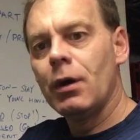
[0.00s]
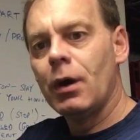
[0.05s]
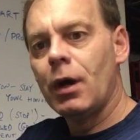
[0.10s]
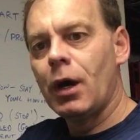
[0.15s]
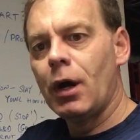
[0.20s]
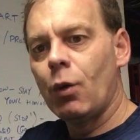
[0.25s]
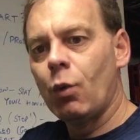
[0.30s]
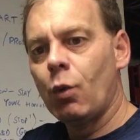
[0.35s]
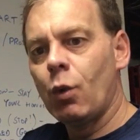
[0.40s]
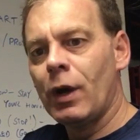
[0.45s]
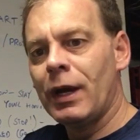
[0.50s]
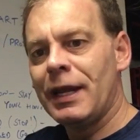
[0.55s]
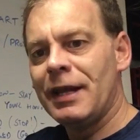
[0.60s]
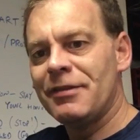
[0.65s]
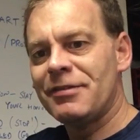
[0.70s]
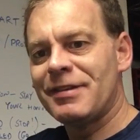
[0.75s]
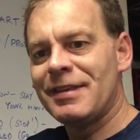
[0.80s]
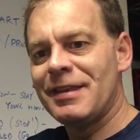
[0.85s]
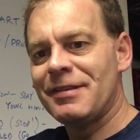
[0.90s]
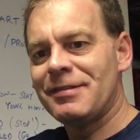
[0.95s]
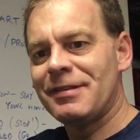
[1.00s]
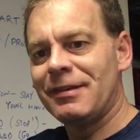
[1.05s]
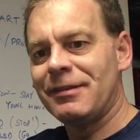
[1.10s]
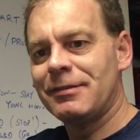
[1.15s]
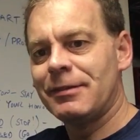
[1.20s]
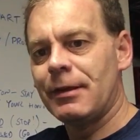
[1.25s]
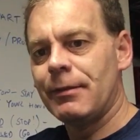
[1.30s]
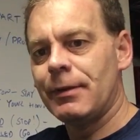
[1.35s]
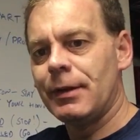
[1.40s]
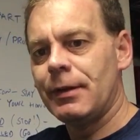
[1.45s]
What is this
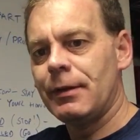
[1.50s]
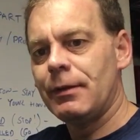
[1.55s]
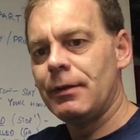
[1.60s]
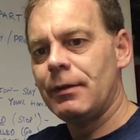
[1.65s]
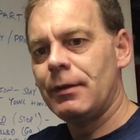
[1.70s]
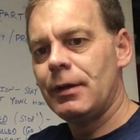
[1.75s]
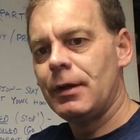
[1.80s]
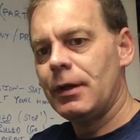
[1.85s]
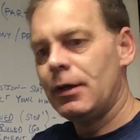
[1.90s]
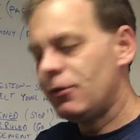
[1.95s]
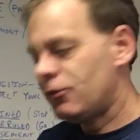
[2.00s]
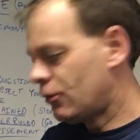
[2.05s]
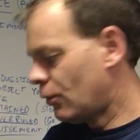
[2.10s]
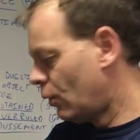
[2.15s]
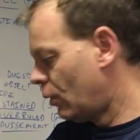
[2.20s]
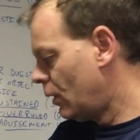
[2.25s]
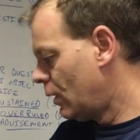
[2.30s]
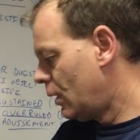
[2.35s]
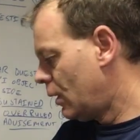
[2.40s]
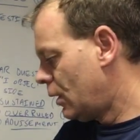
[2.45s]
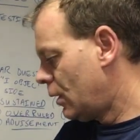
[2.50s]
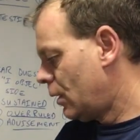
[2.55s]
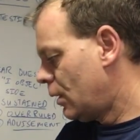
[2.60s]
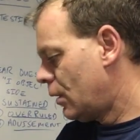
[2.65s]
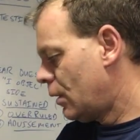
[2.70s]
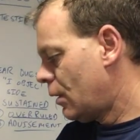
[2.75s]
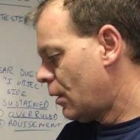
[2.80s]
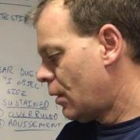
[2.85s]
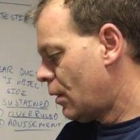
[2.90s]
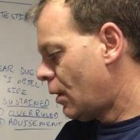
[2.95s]
exhibit? So
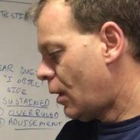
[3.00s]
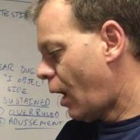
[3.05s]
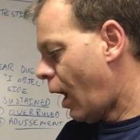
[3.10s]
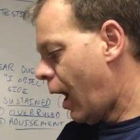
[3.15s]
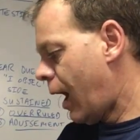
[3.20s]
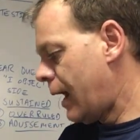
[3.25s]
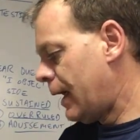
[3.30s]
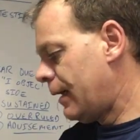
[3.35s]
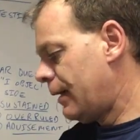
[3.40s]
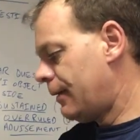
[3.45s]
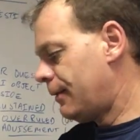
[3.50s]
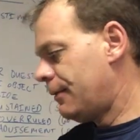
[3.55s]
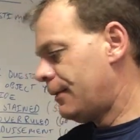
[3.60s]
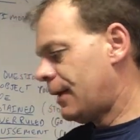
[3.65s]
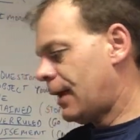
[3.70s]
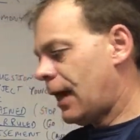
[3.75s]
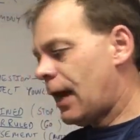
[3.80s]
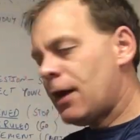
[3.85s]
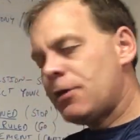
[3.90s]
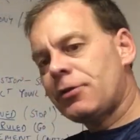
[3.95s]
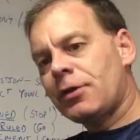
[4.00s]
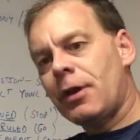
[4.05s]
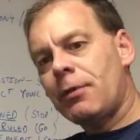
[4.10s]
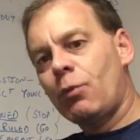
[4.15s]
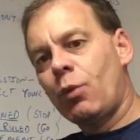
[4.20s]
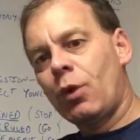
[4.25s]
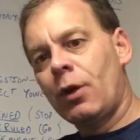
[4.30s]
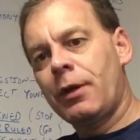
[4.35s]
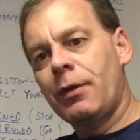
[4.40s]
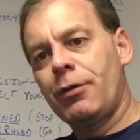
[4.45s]
as I'm
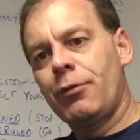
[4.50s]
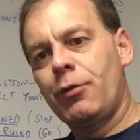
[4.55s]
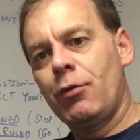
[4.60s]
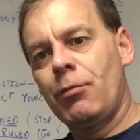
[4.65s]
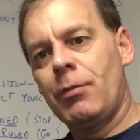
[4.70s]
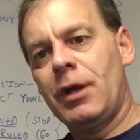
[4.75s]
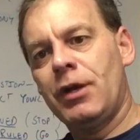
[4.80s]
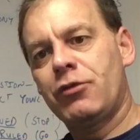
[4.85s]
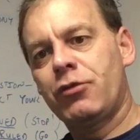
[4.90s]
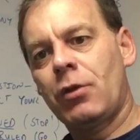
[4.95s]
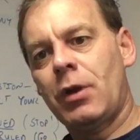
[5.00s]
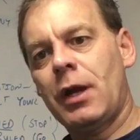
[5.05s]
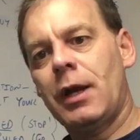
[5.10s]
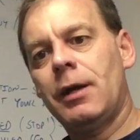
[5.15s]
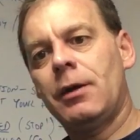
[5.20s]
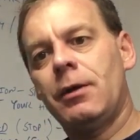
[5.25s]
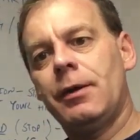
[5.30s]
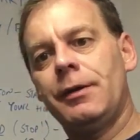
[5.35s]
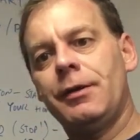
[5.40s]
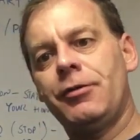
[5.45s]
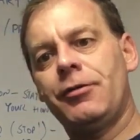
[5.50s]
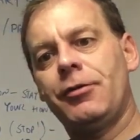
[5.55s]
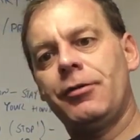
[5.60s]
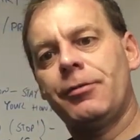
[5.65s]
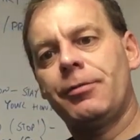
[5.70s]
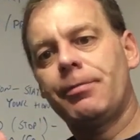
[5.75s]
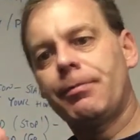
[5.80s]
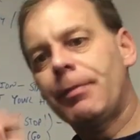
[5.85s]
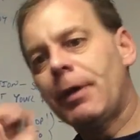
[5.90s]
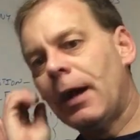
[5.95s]
working through my trial, and this
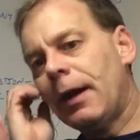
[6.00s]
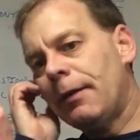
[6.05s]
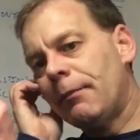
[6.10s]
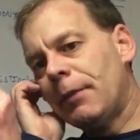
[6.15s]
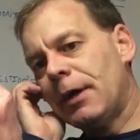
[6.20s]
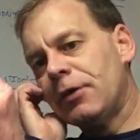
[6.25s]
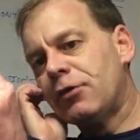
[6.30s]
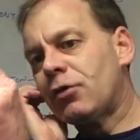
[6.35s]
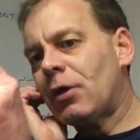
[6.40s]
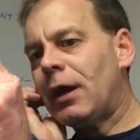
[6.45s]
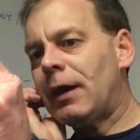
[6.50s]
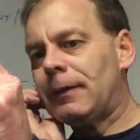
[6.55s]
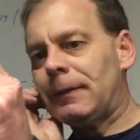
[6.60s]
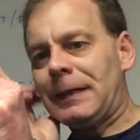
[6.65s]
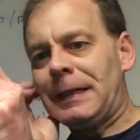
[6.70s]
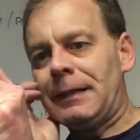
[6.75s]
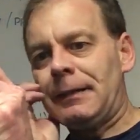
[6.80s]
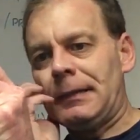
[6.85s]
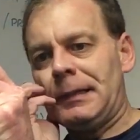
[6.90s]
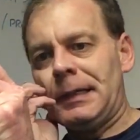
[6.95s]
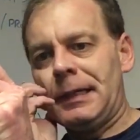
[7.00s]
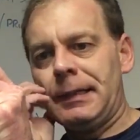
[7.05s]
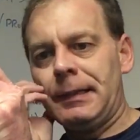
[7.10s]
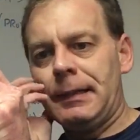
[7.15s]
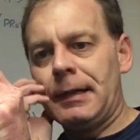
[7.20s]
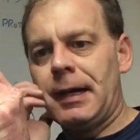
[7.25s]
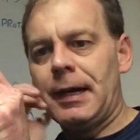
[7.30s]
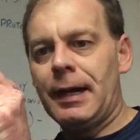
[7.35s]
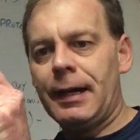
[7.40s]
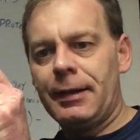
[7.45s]
is kind of my trial outline
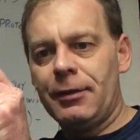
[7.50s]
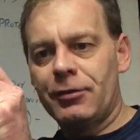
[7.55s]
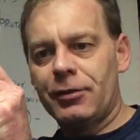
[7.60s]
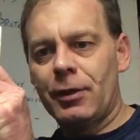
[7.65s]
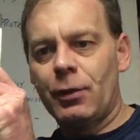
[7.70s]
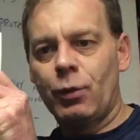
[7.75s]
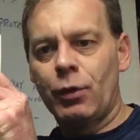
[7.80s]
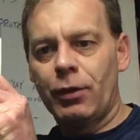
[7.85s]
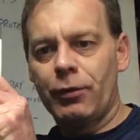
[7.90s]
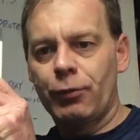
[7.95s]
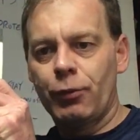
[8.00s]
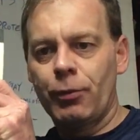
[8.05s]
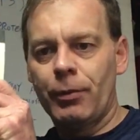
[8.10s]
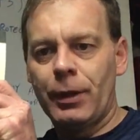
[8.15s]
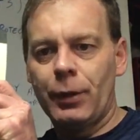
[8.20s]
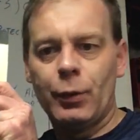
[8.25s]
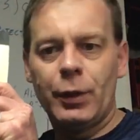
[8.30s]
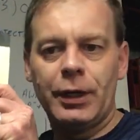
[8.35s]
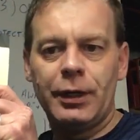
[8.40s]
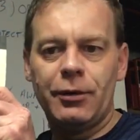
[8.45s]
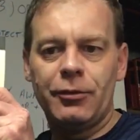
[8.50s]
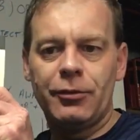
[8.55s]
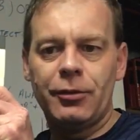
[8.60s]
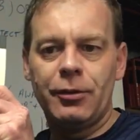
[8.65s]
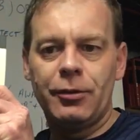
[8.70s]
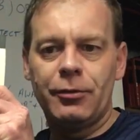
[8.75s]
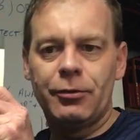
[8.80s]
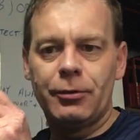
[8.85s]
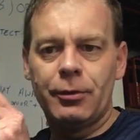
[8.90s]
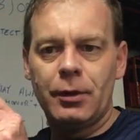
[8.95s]
guide as I work through my
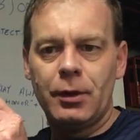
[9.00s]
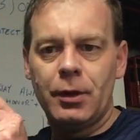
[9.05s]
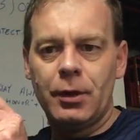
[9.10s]
witnesses,